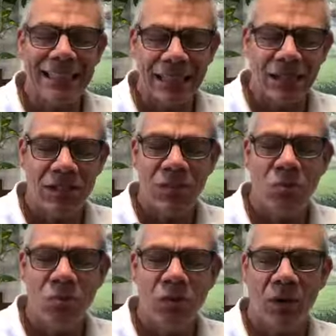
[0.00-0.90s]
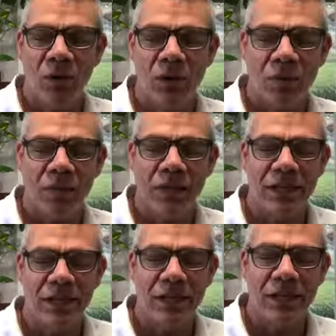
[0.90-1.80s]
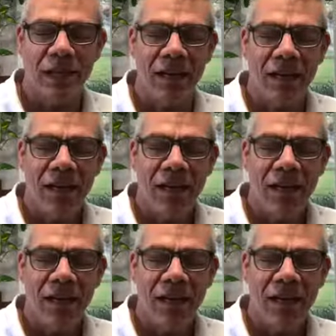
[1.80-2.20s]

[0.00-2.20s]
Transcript: into my workplace today.